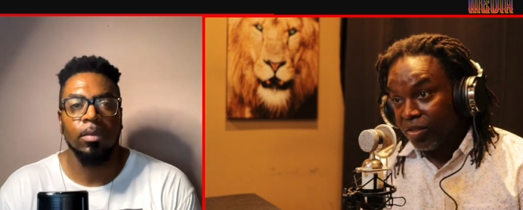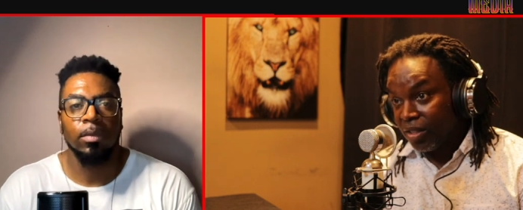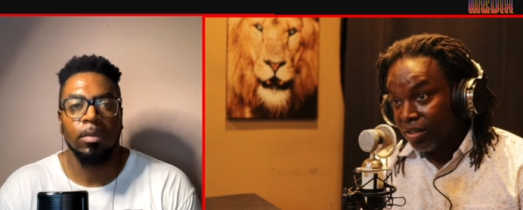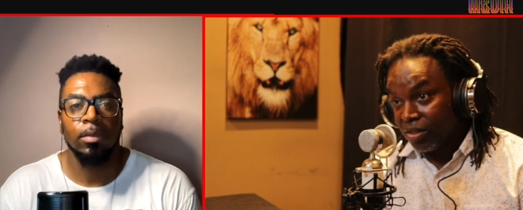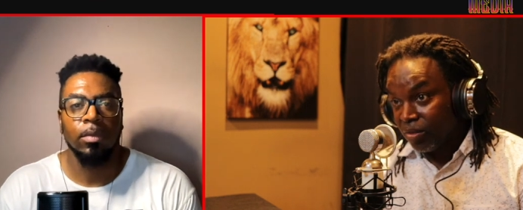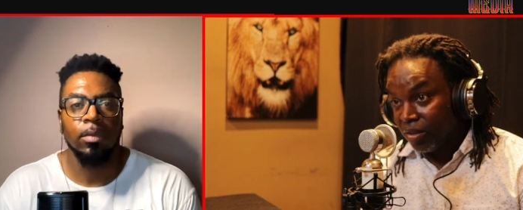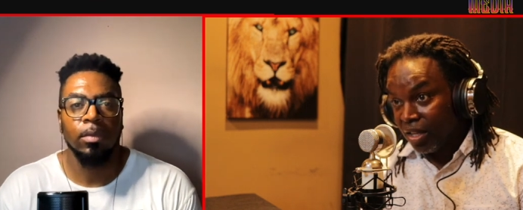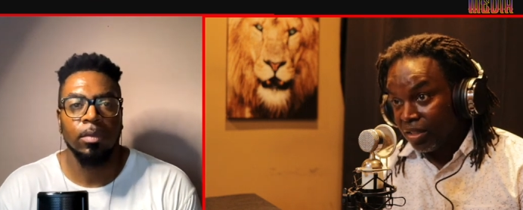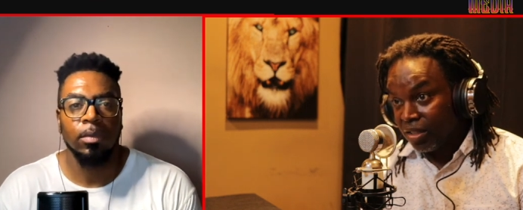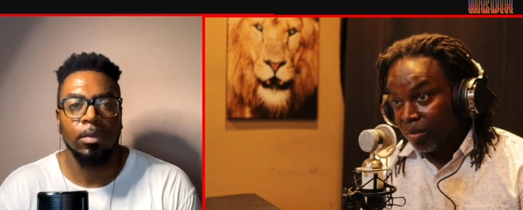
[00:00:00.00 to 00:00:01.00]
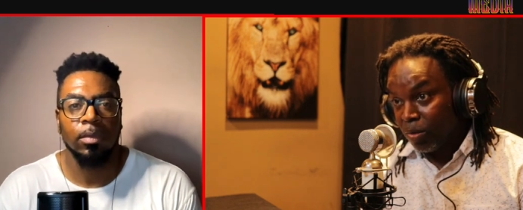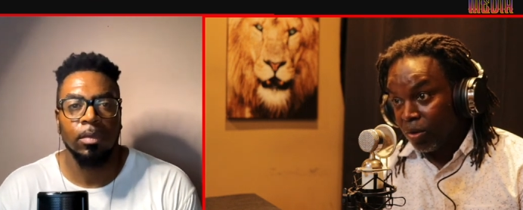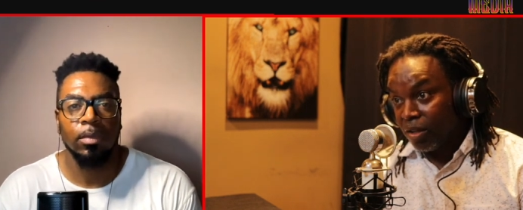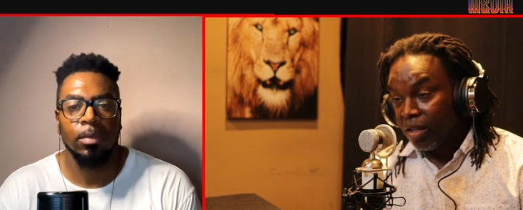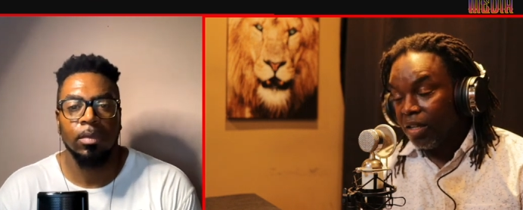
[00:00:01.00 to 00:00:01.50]
Speaker 1: traditional things
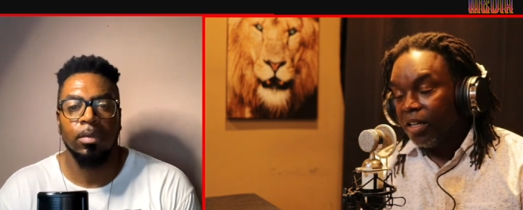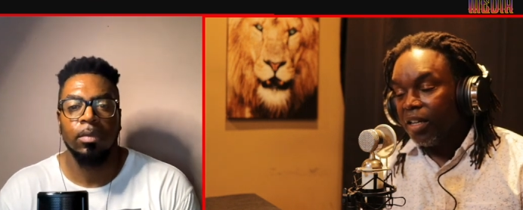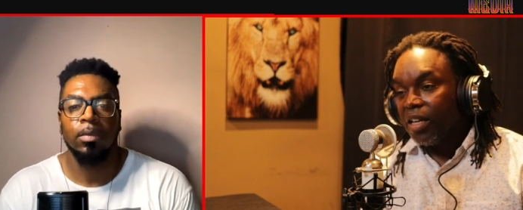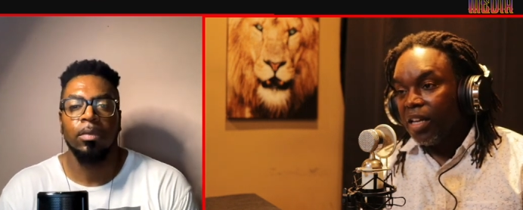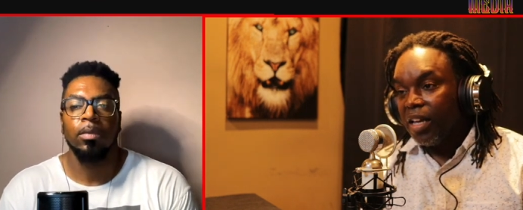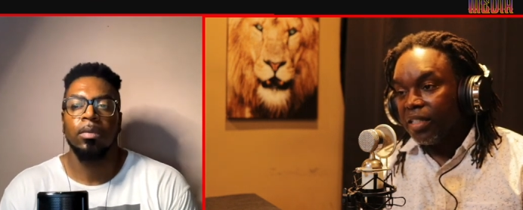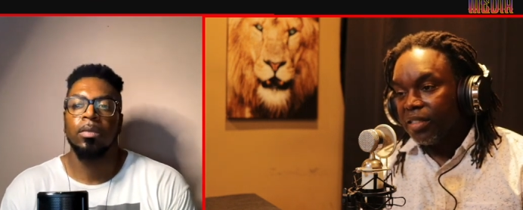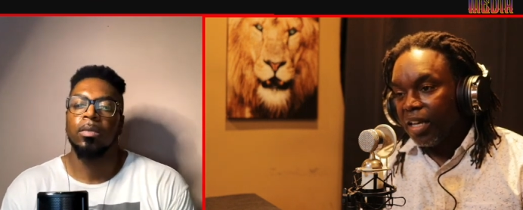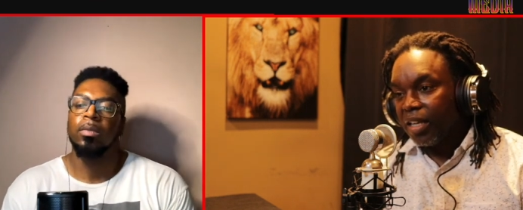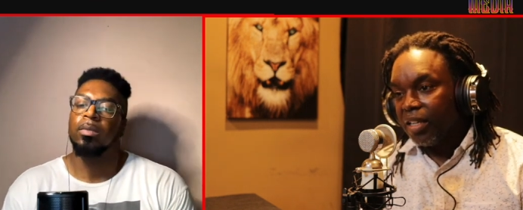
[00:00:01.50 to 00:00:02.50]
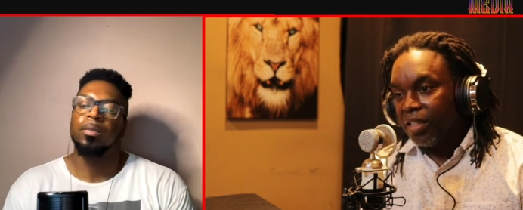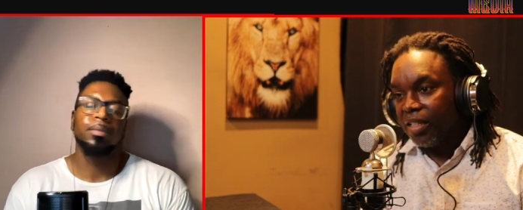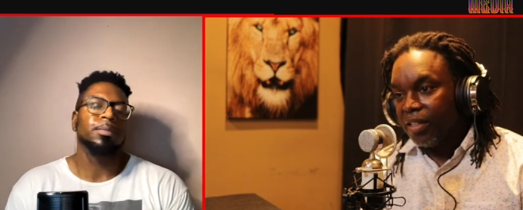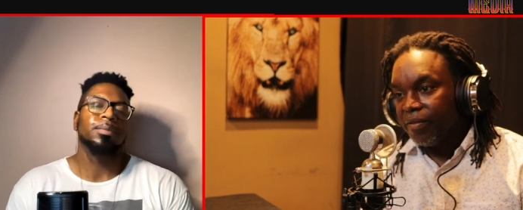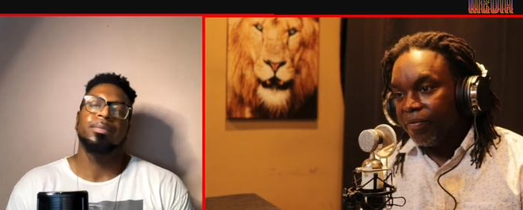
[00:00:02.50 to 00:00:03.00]
anymore. And
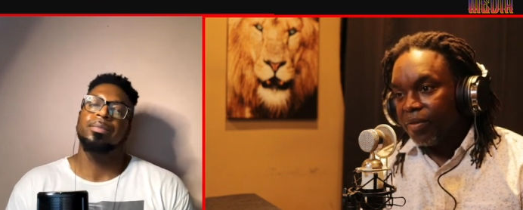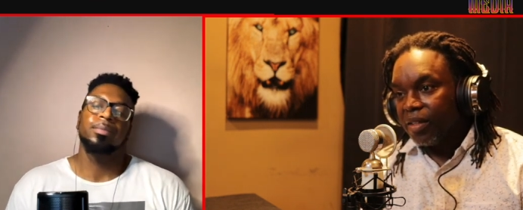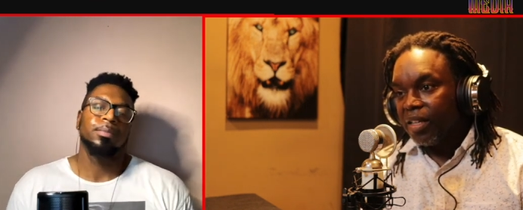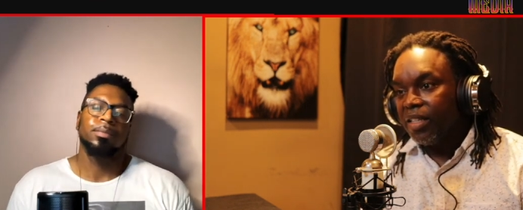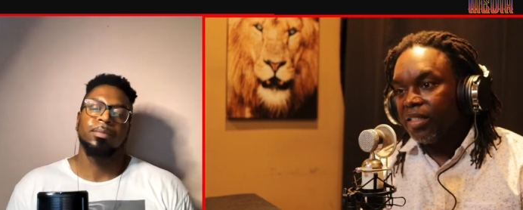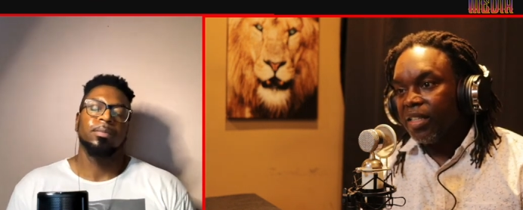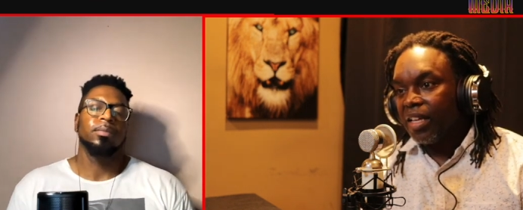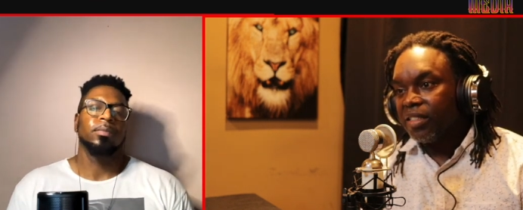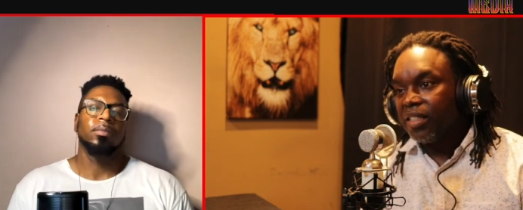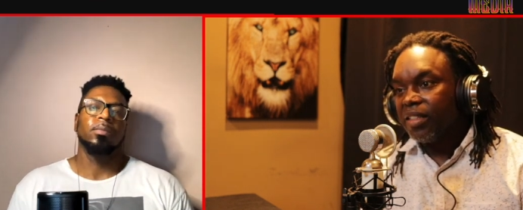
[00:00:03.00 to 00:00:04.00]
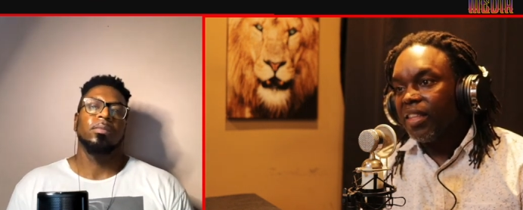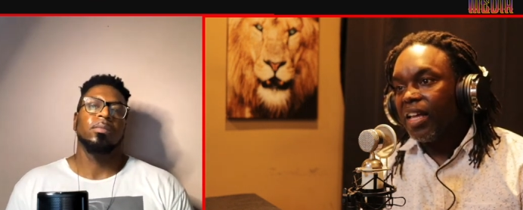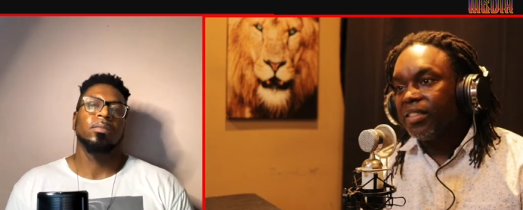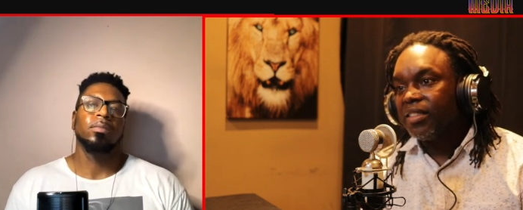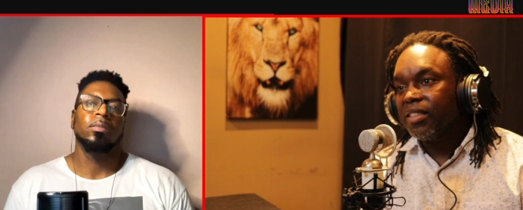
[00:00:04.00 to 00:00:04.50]
secondly, he that's
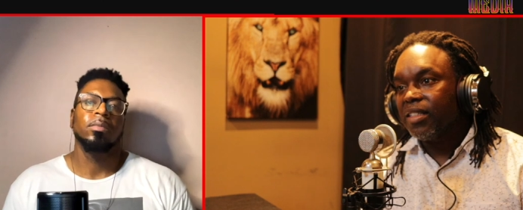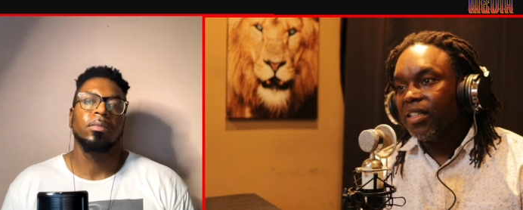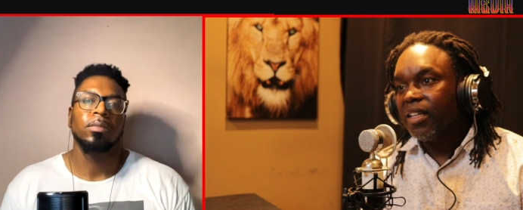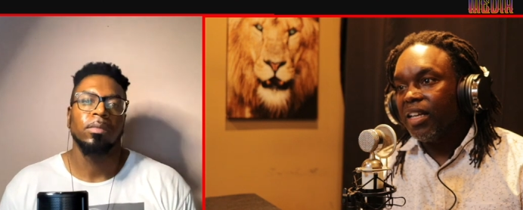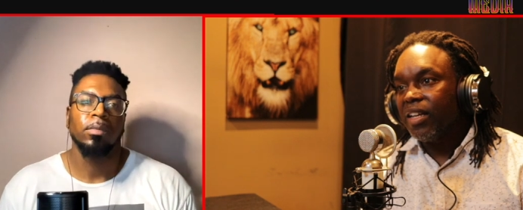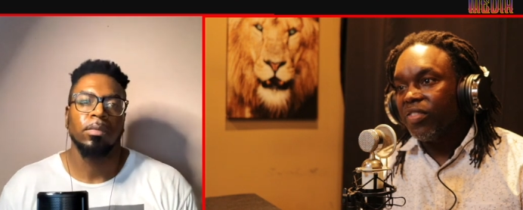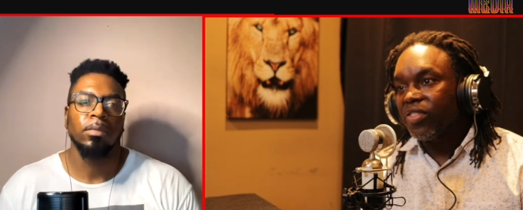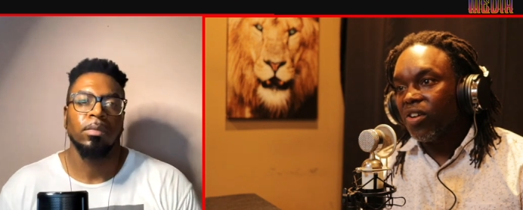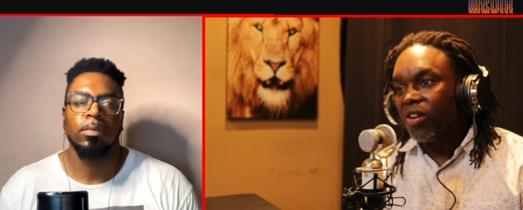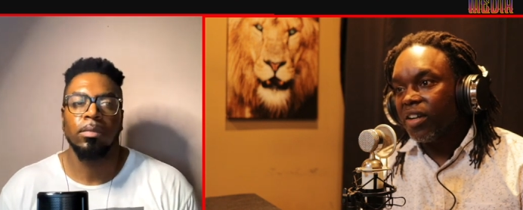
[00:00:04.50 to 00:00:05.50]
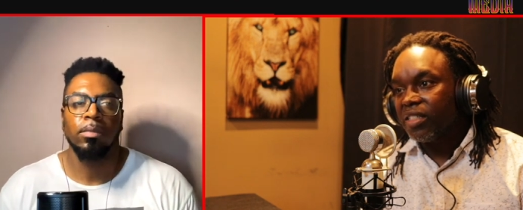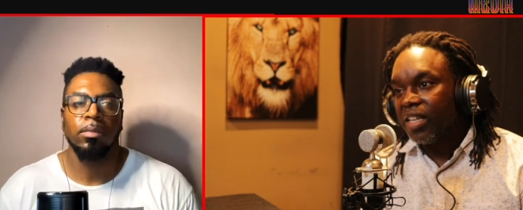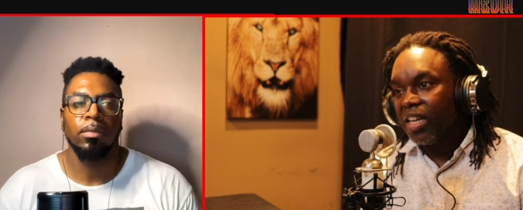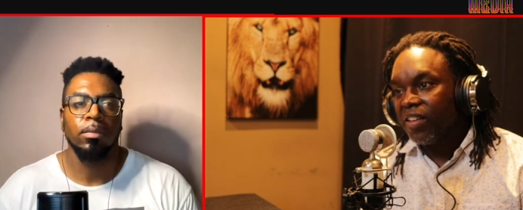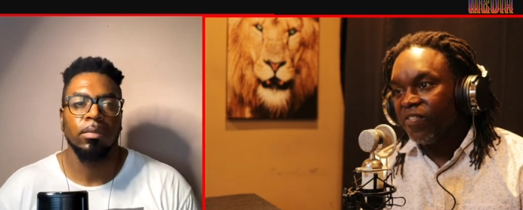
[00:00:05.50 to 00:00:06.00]
that's an
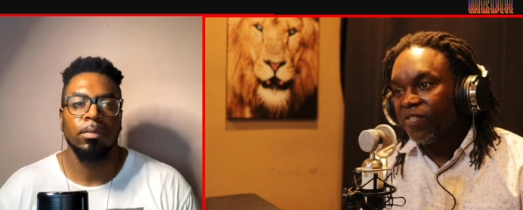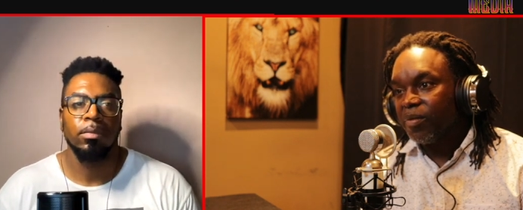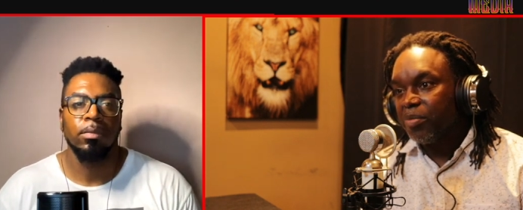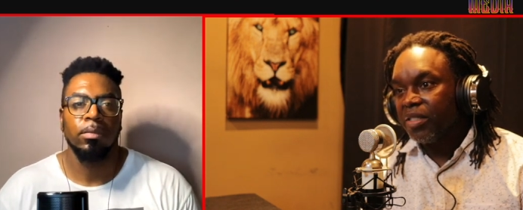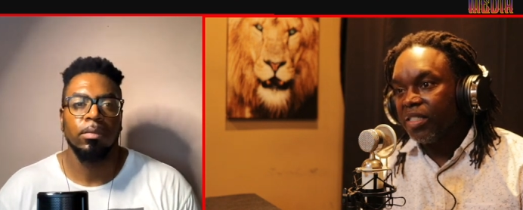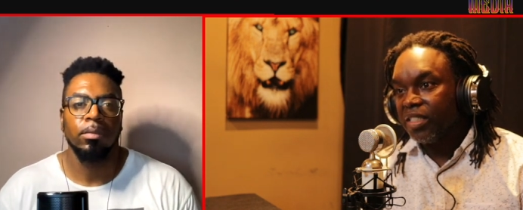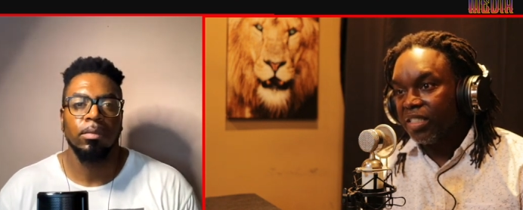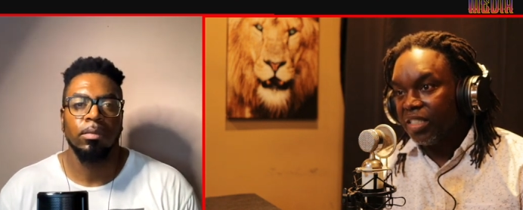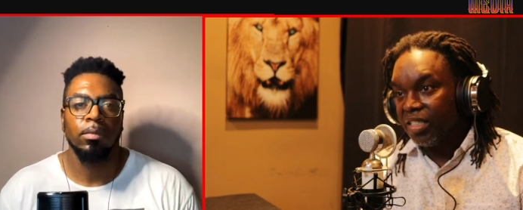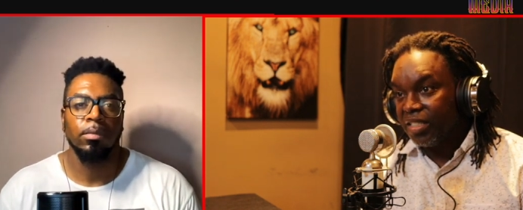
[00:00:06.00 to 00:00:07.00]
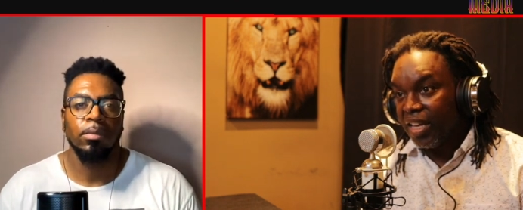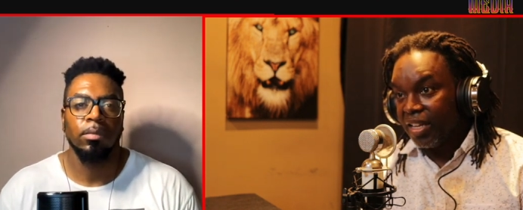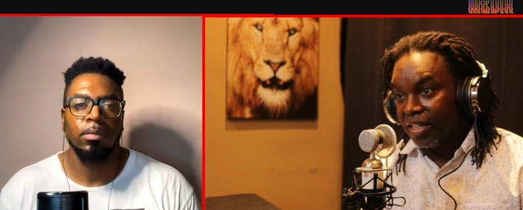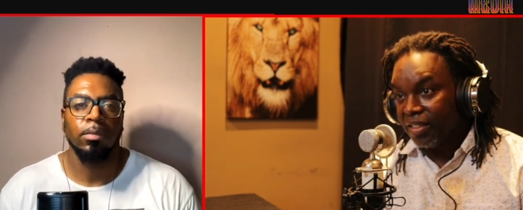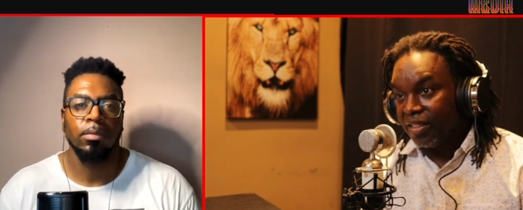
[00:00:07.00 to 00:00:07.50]
authoritative position he's
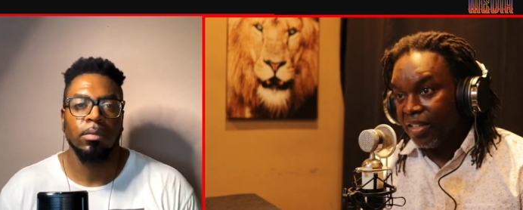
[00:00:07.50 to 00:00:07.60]
taken.